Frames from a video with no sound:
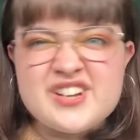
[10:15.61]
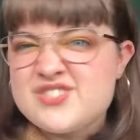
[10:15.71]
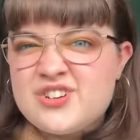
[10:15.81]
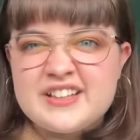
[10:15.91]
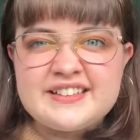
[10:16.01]
It's
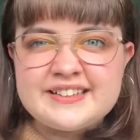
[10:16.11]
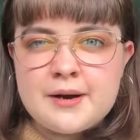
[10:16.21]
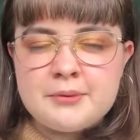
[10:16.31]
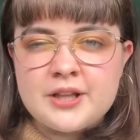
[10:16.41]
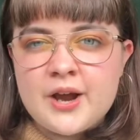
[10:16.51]
all linked
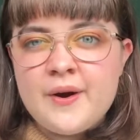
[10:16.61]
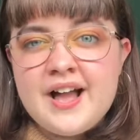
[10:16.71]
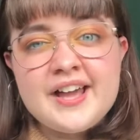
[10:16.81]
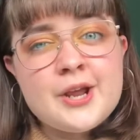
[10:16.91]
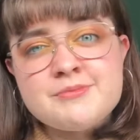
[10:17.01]
down below,
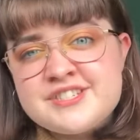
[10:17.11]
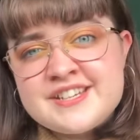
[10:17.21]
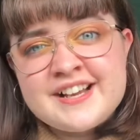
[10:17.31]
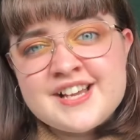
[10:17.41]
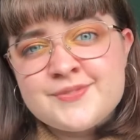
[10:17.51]
and I hope to see
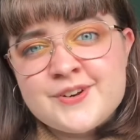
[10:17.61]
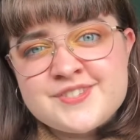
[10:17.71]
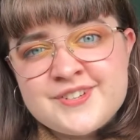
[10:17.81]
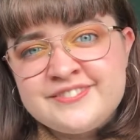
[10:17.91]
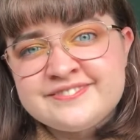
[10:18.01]
you guys very soon.